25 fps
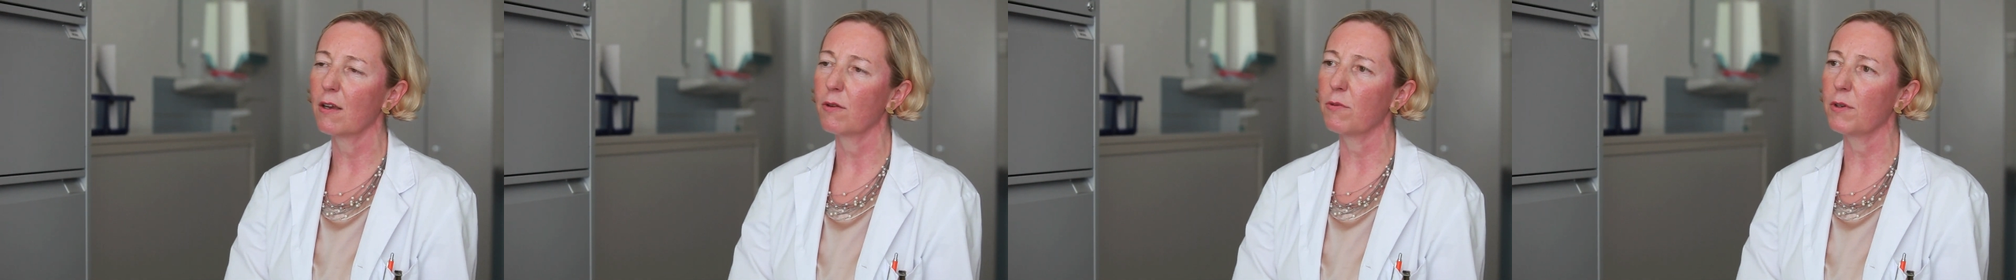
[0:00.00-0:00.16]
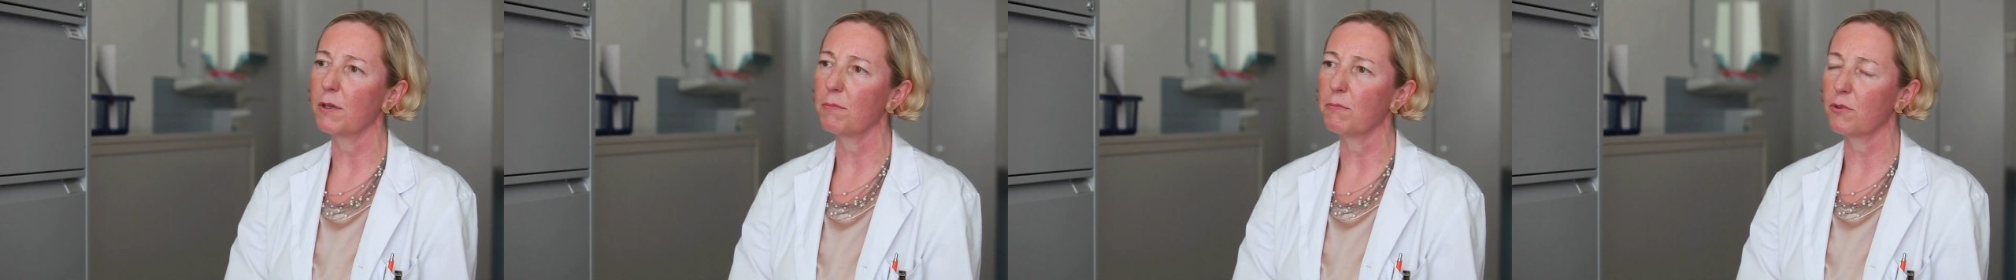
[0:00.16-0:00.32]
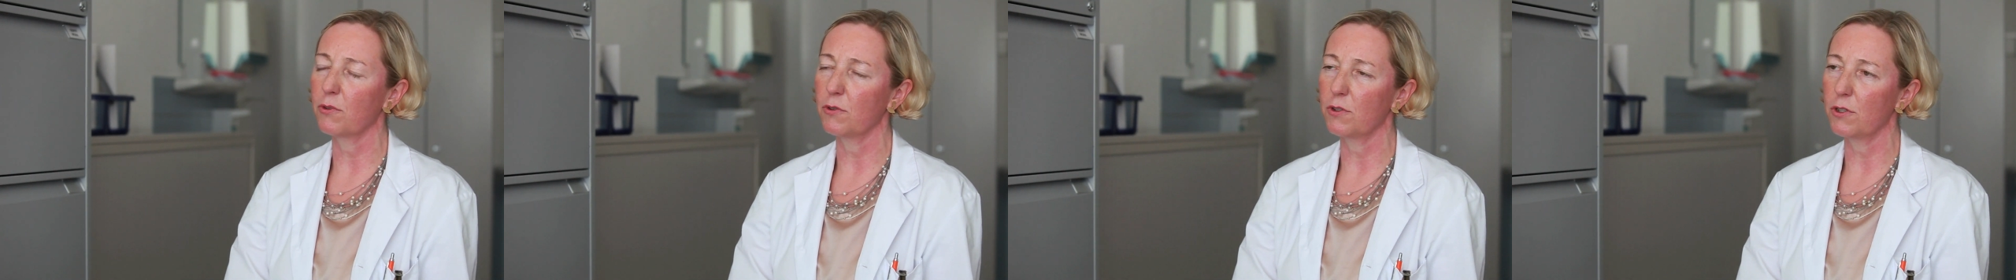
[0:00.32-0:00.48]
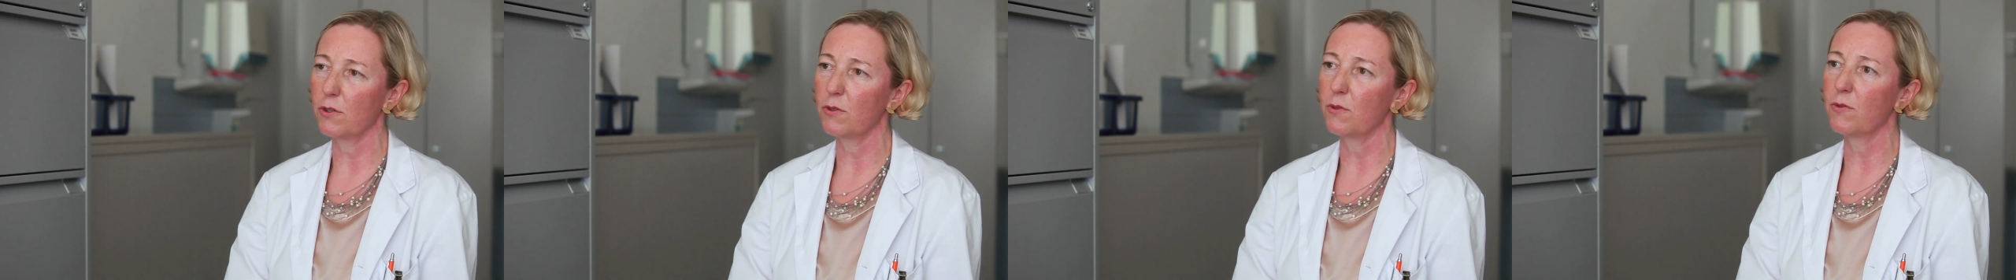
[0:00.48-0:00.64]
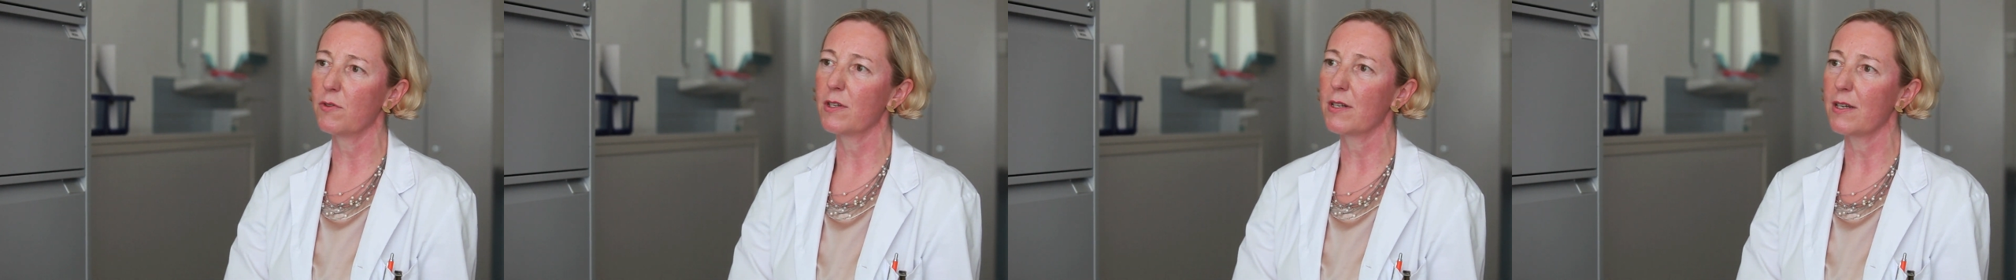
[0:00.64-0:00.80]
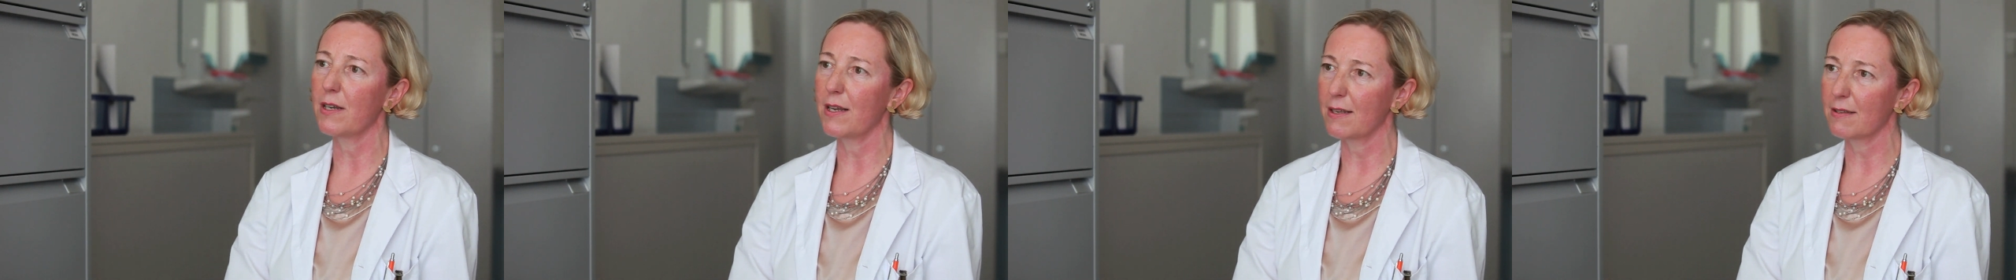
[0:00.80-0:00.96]
we
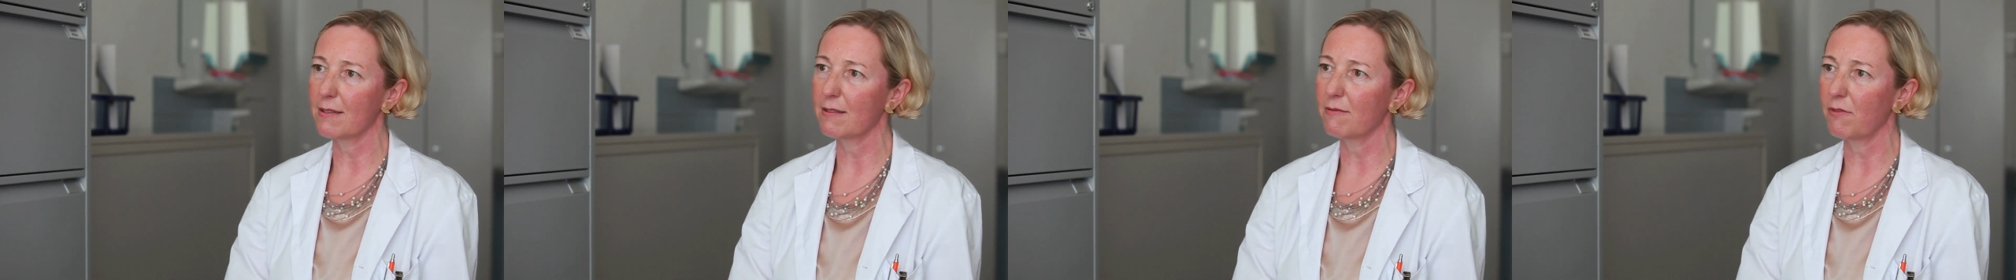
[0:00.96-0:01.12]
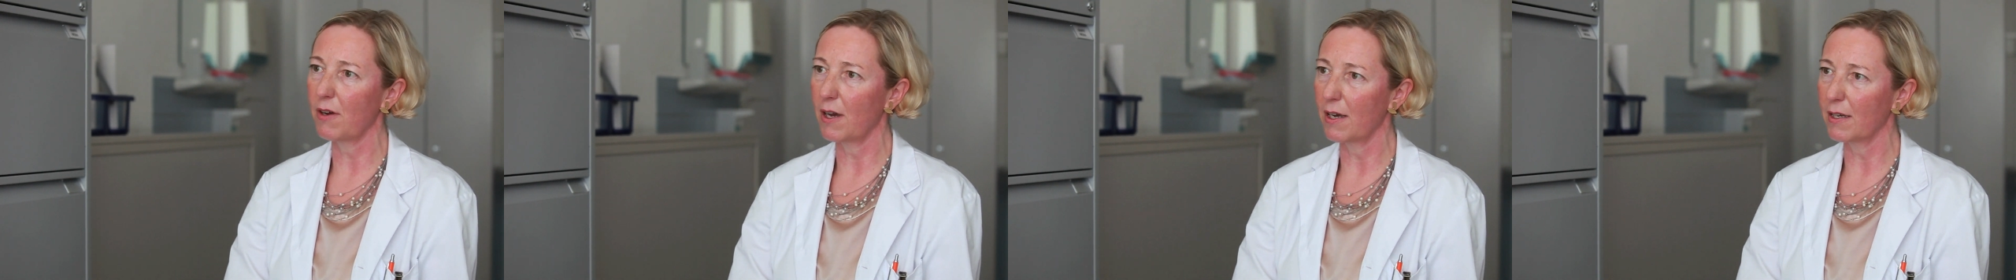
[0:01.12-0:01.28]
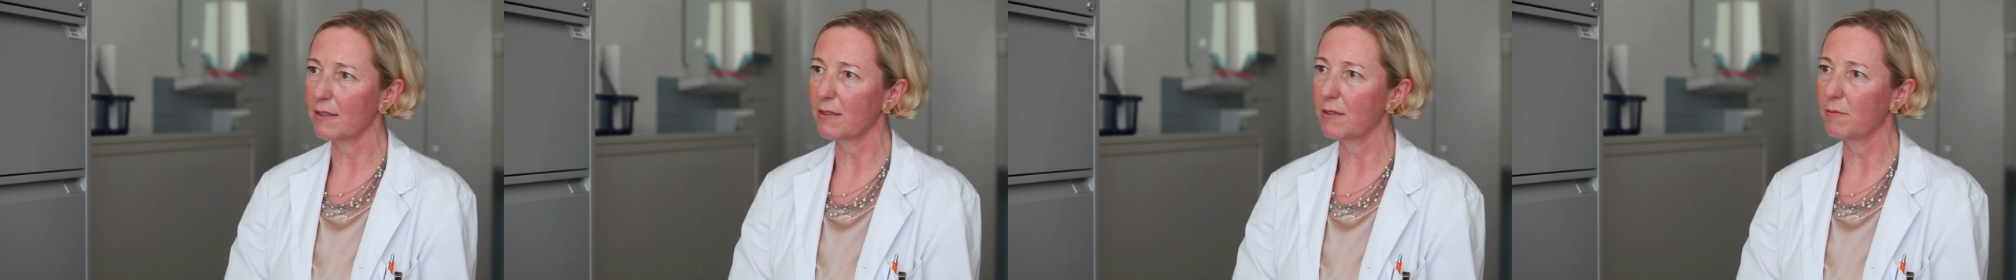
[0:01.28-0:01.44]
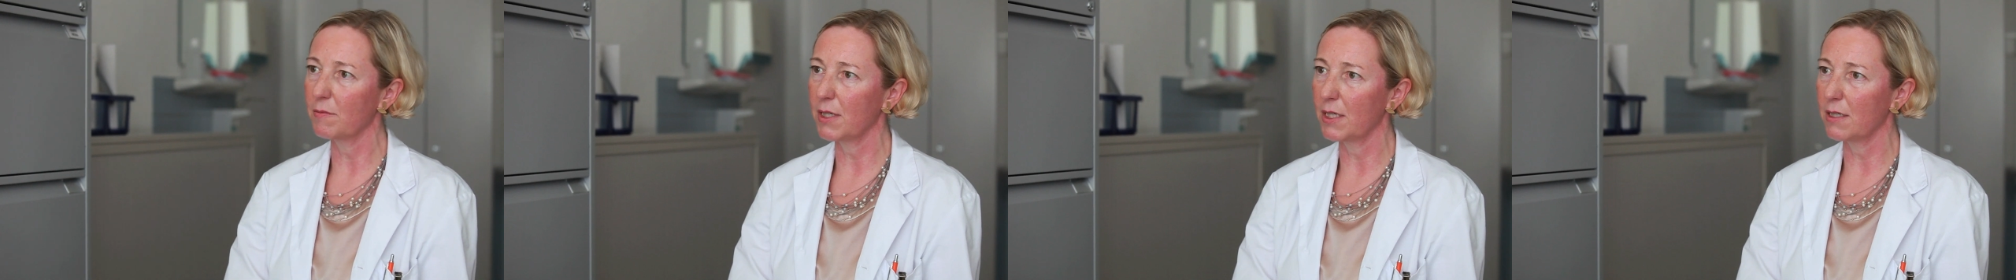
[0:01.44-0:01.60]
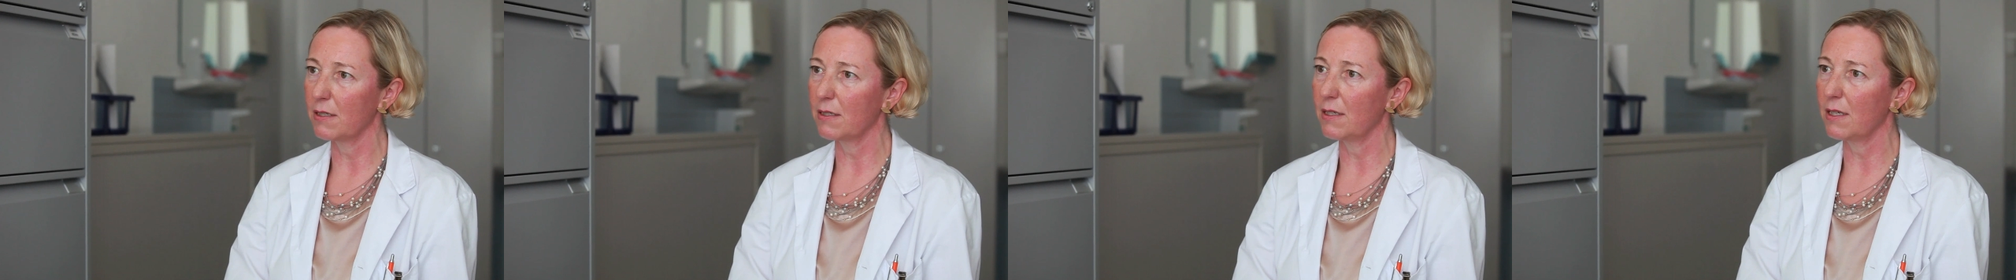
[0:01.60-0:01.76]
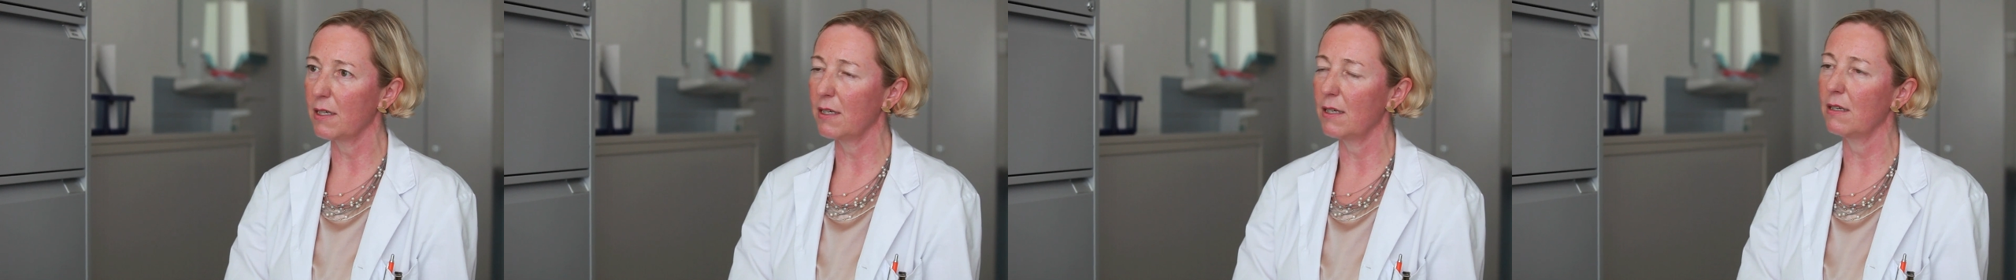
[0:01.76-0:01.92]
produce less
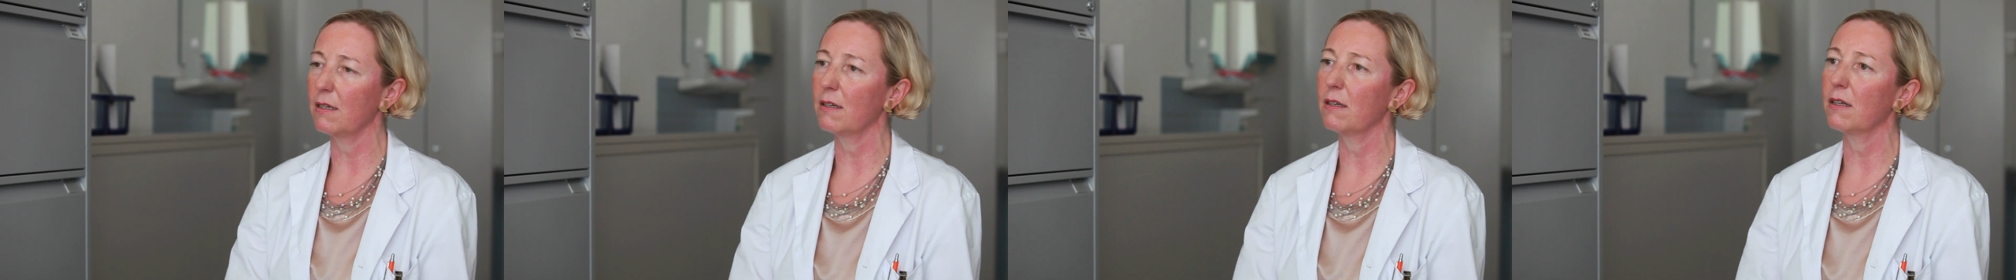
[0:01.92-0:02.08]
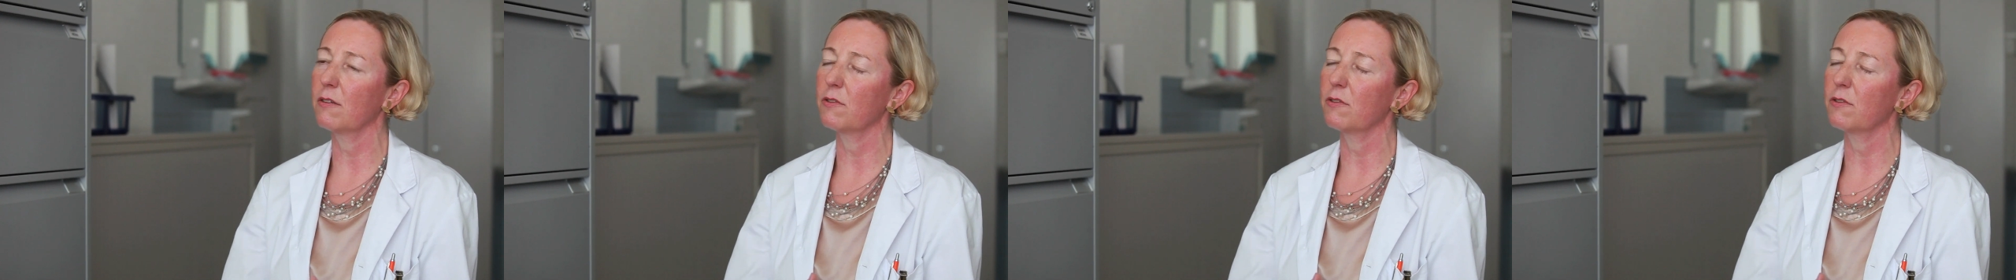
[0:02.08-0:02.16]
vitamin D